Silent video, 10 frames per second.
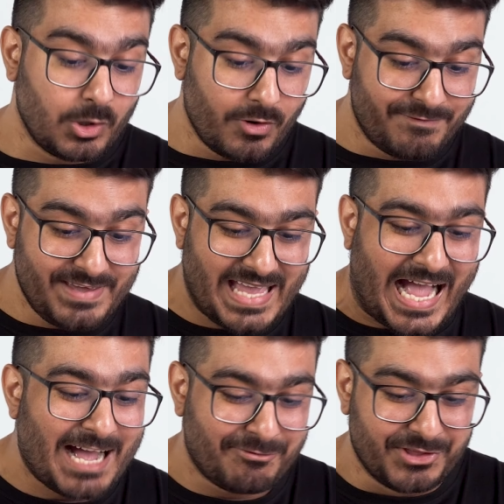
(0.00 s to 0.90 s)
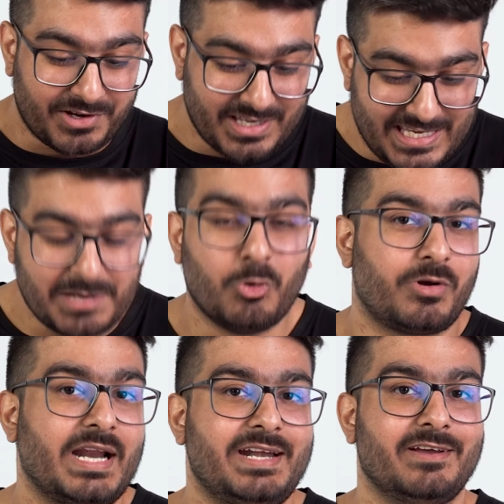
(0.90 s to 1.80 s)
along, we have the keyboard
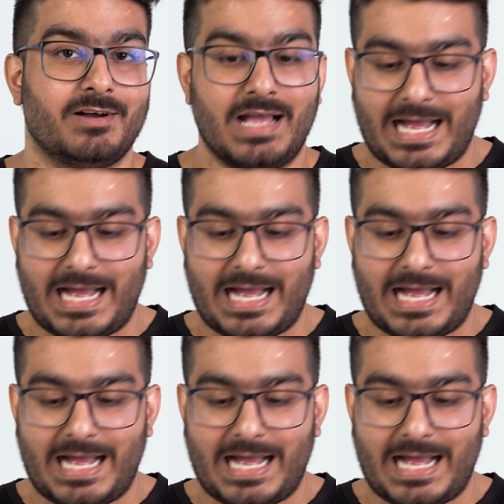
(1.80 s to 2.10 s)
right here.